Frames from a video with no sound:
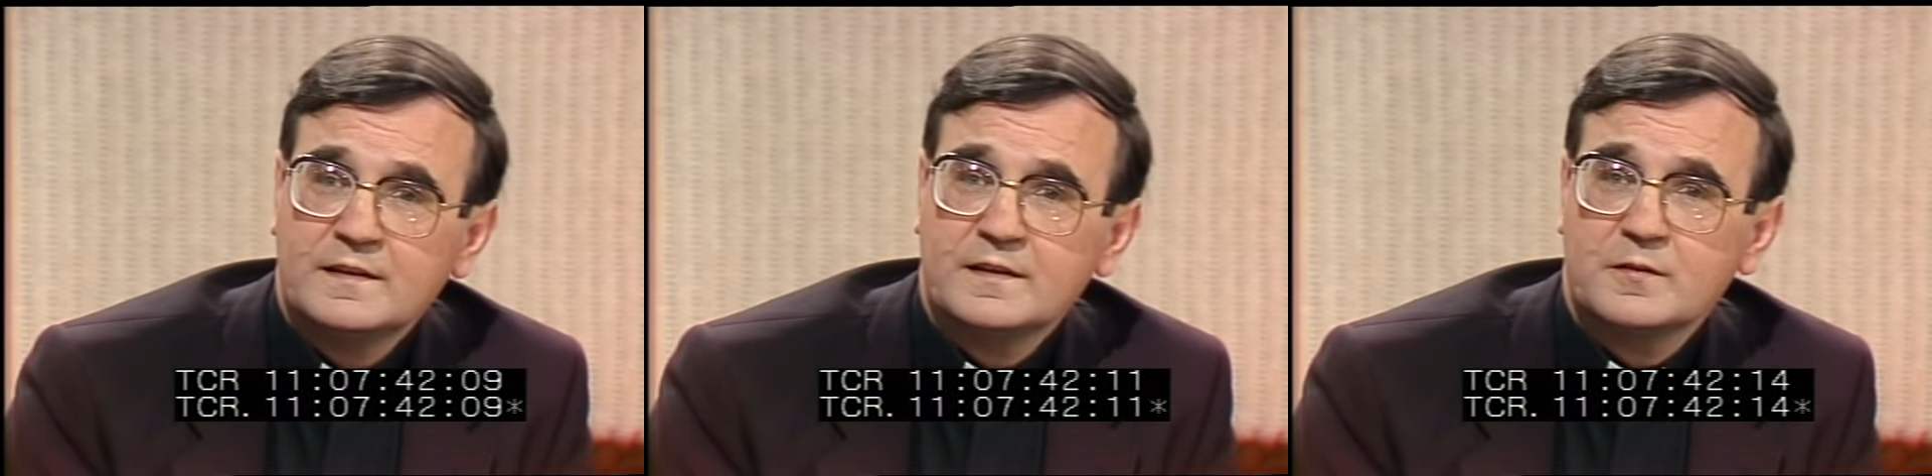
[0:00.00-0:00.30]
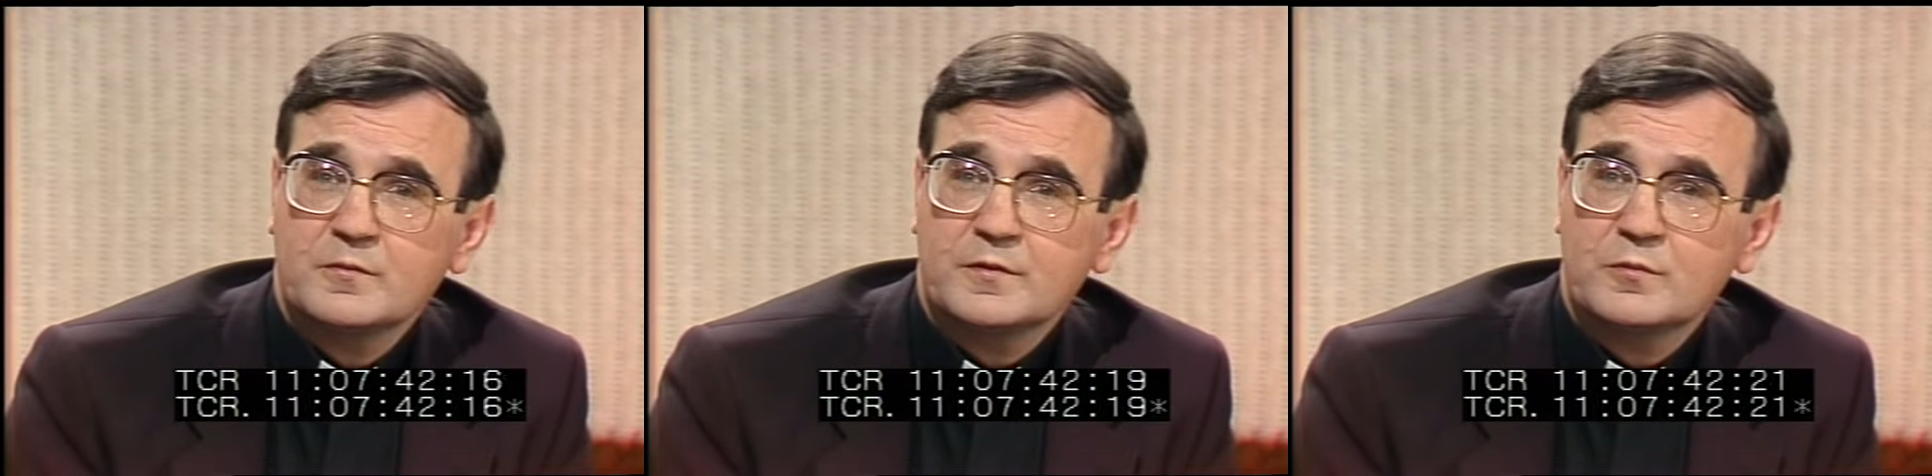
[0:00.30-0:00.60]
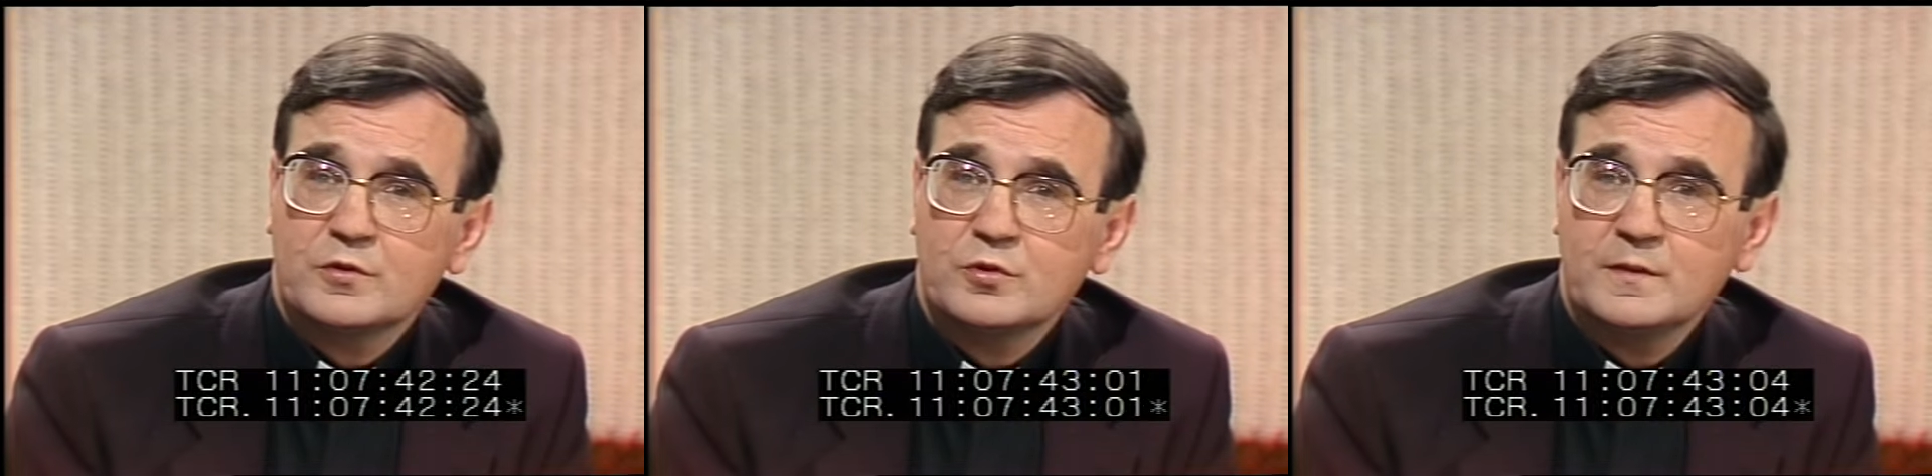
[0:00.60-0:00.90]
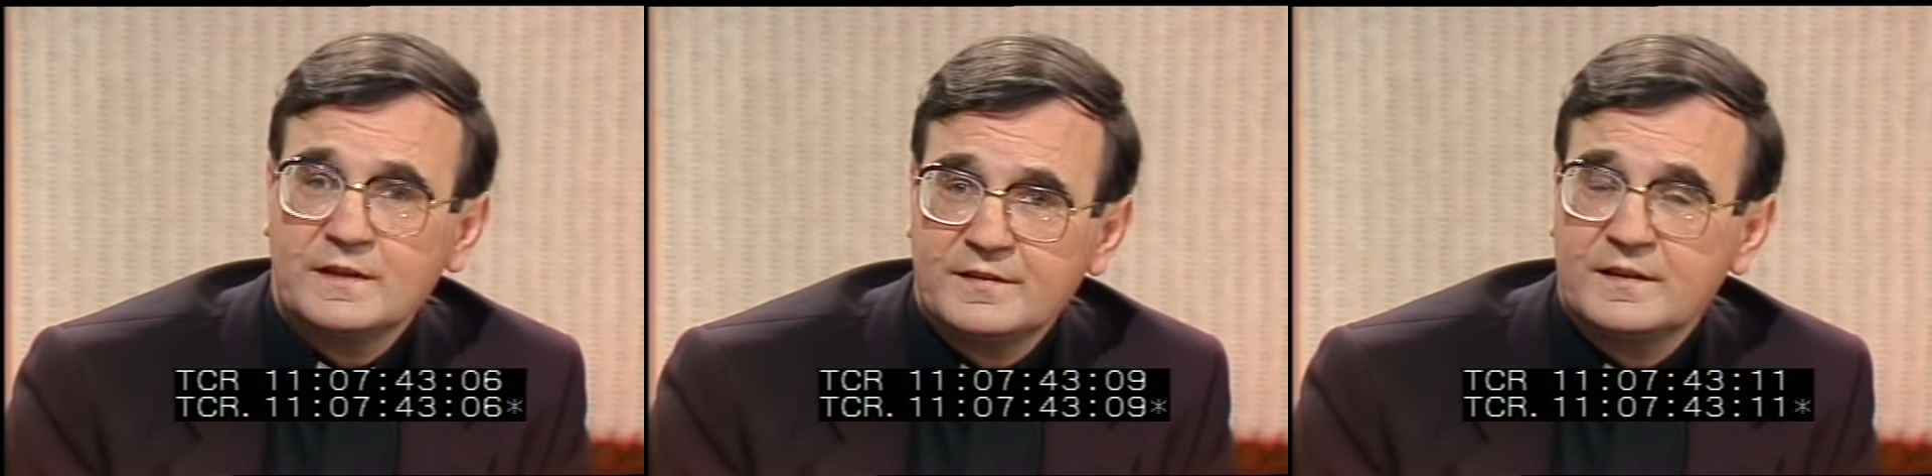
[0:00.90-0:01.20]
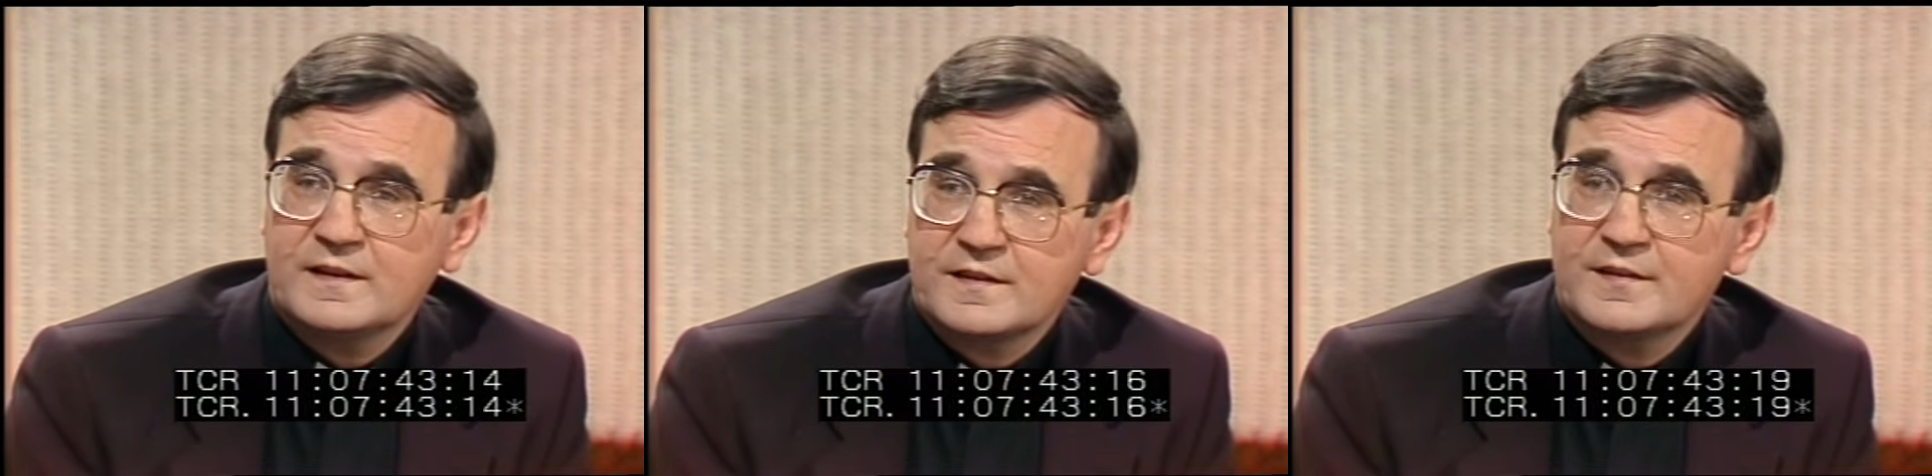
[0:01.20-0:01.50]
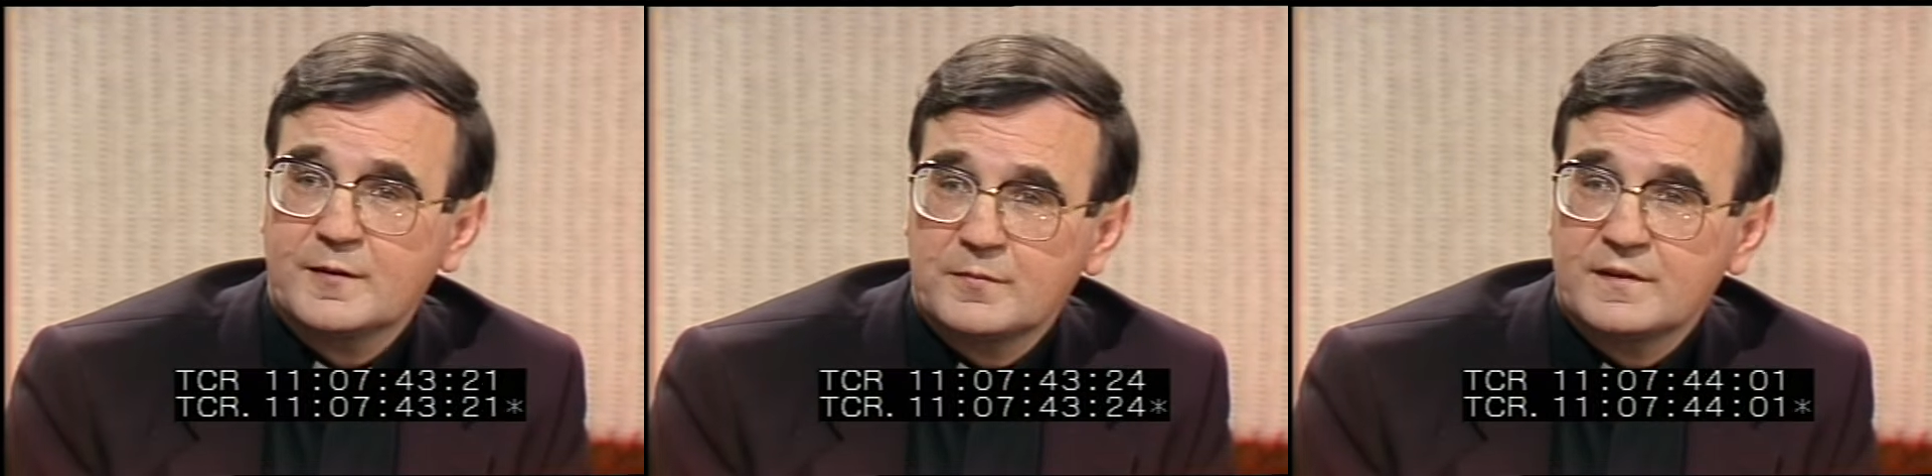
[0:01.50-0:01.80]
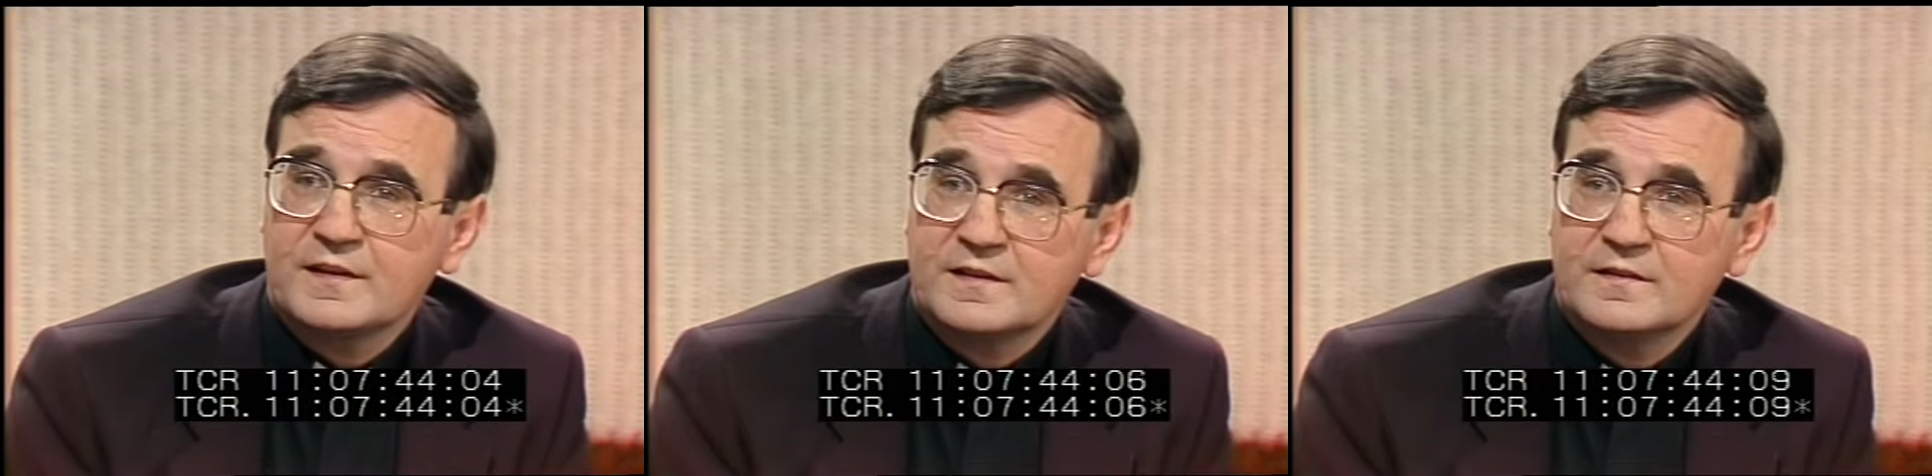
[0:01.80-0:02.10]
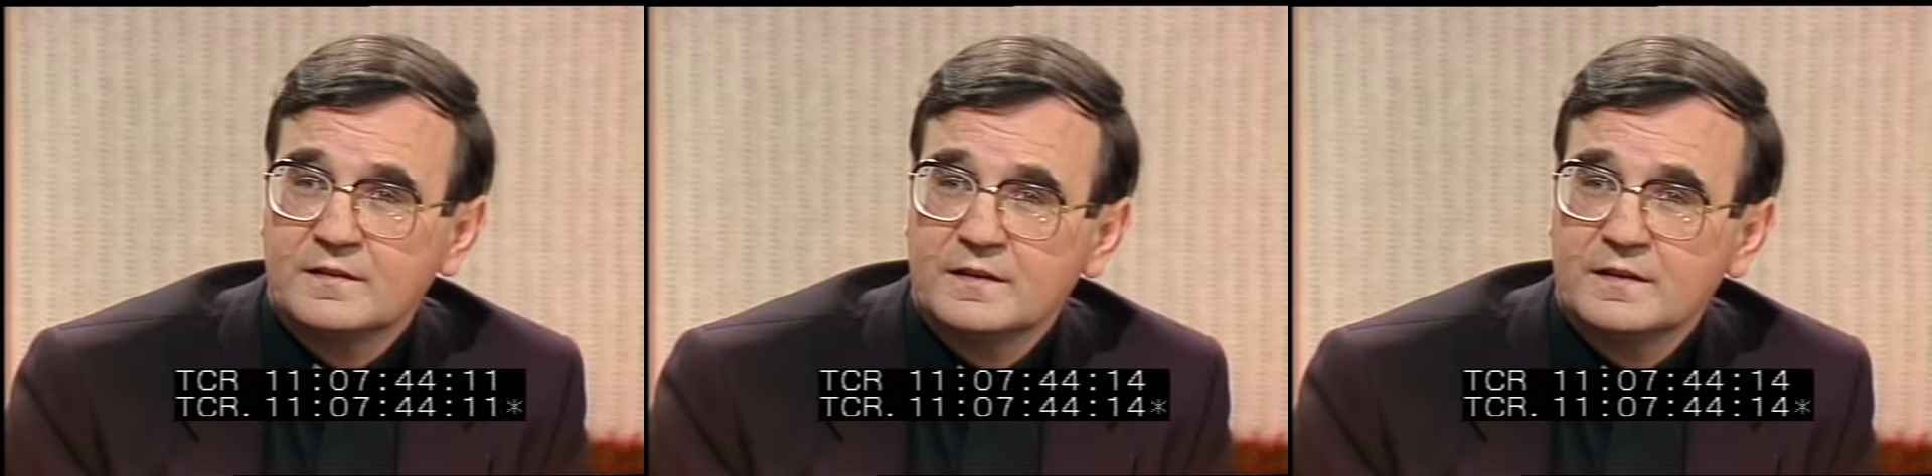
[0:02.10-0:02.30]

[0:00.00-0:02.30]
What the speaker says: they were too easily accepting